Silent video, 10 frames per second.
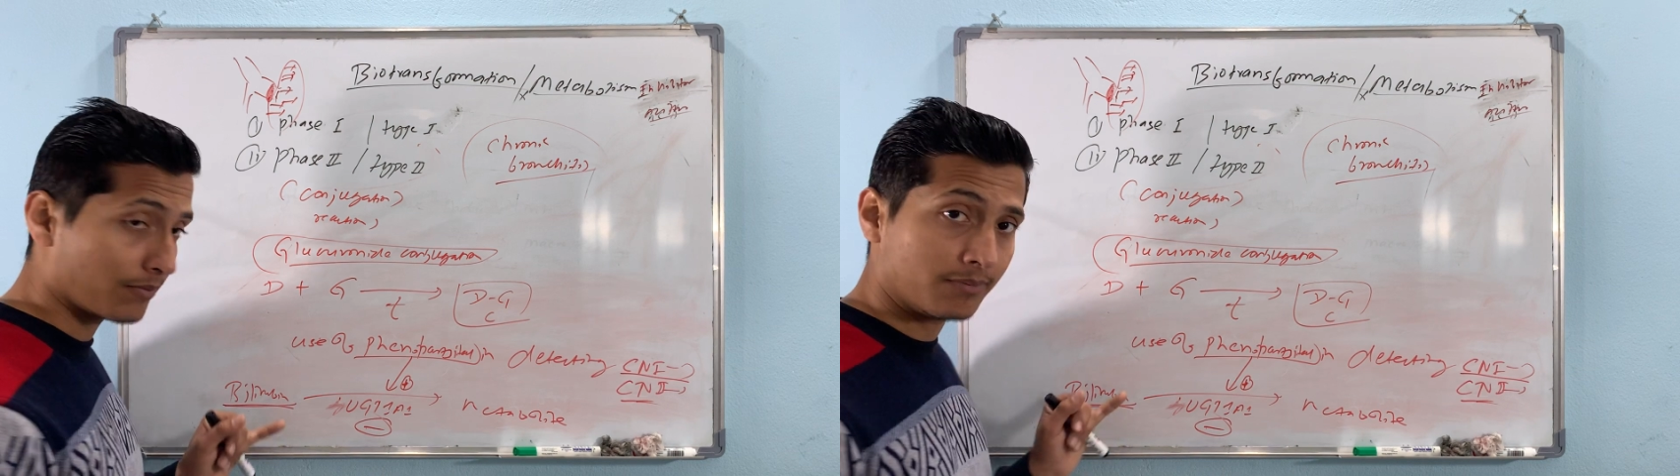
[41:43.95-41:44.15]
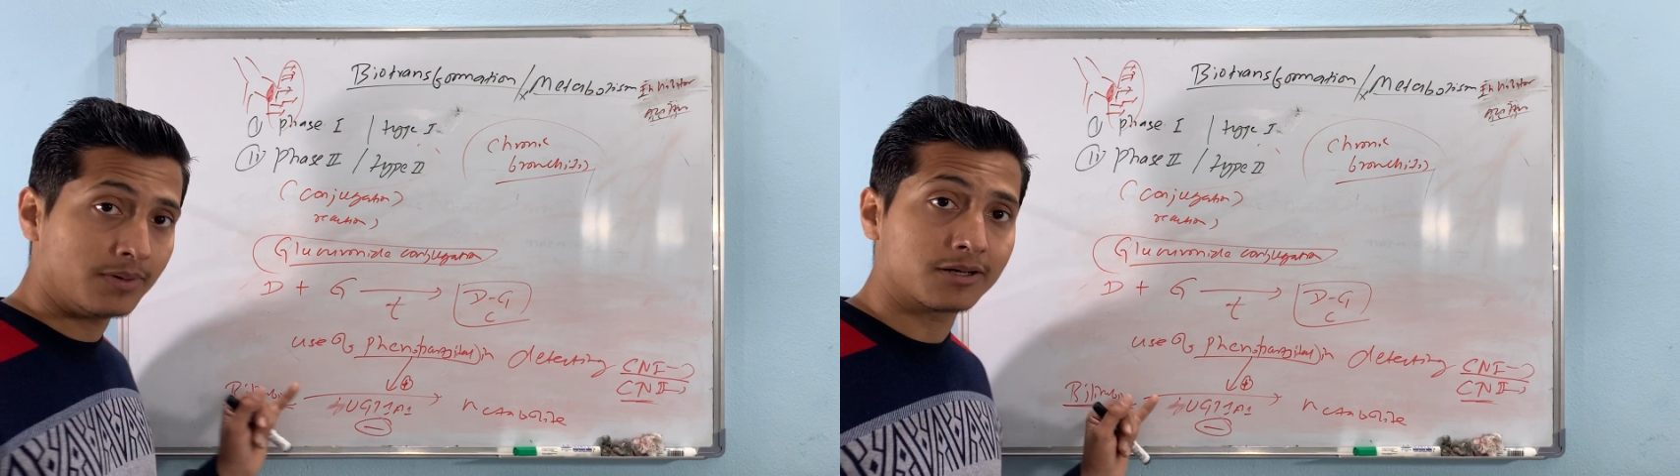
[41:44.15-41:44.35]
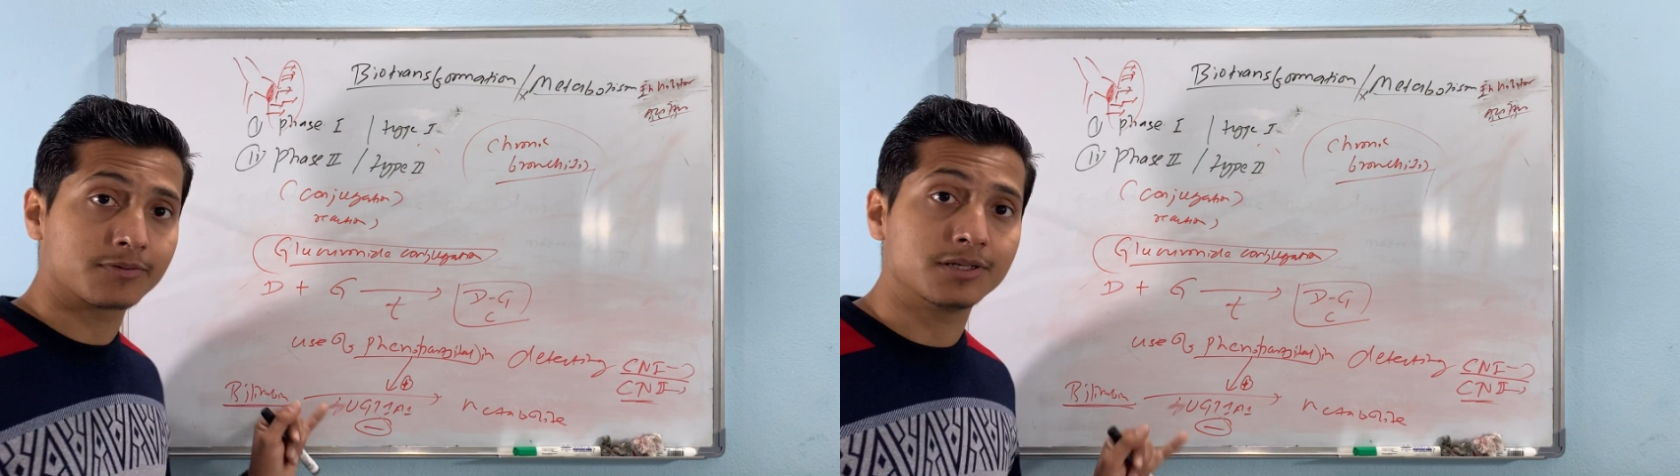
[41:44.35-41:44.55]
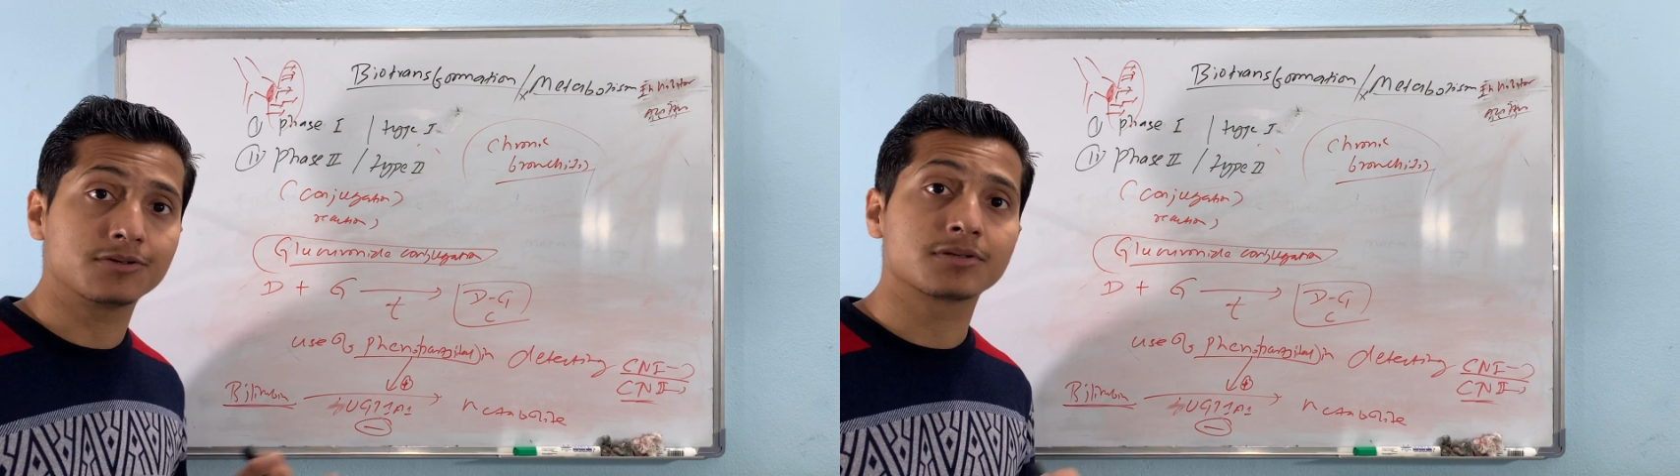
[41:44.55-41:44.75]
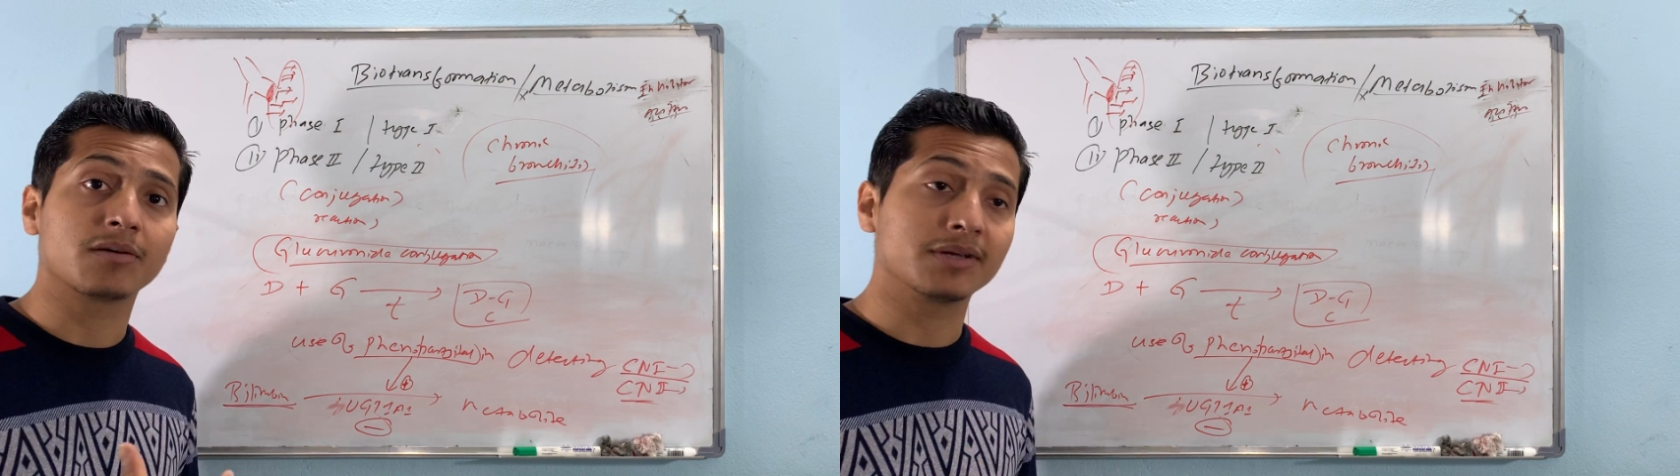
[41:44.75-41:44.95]
bilirubin to
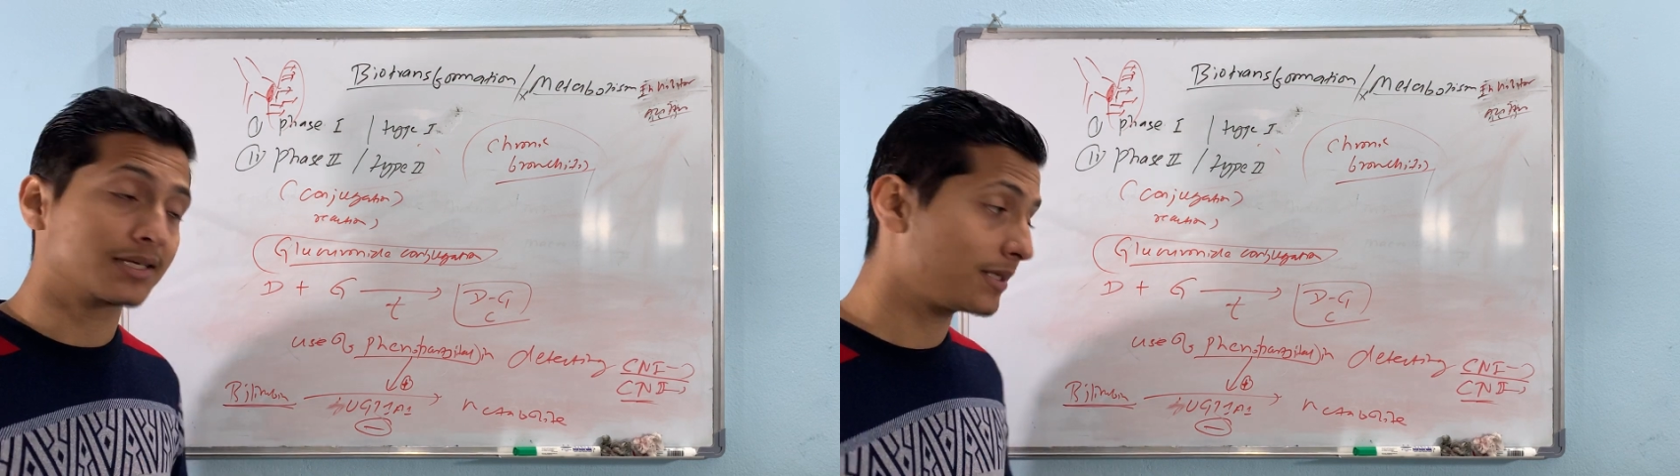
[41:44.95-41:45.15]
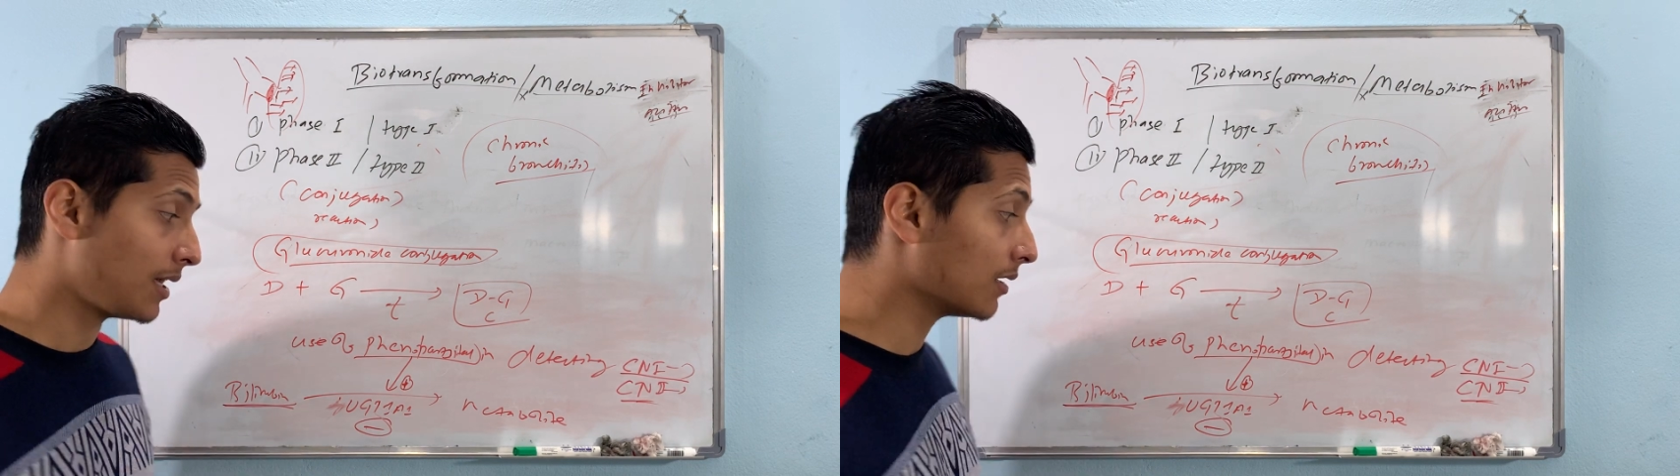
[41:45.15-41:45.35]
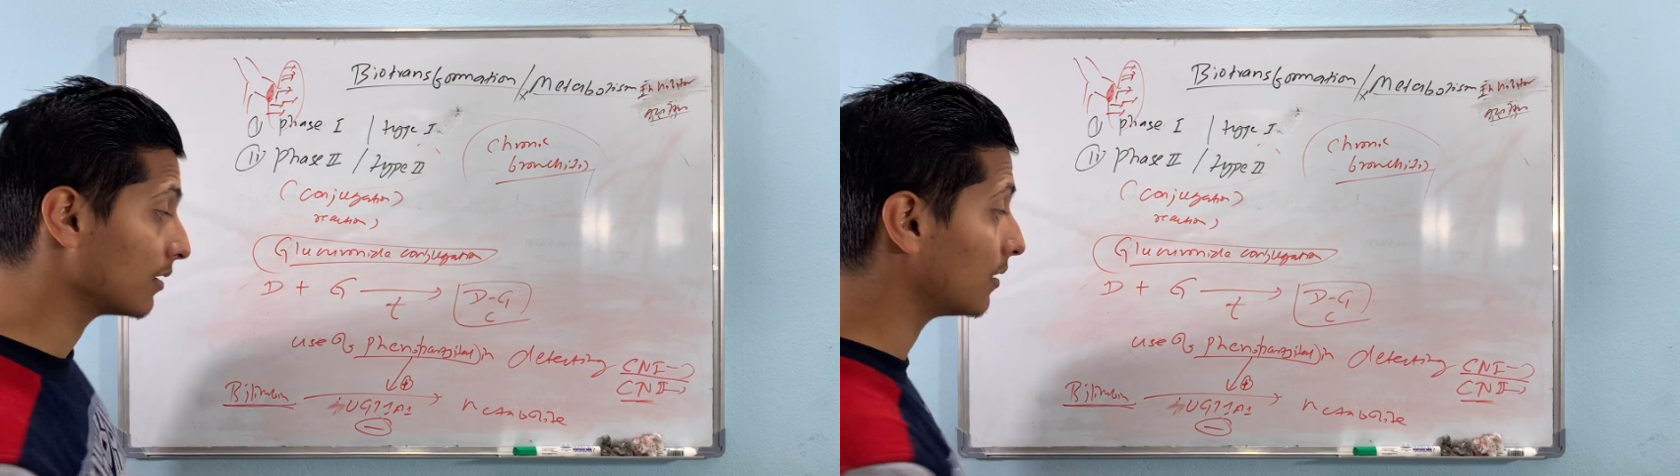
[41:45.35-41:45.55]
some extent,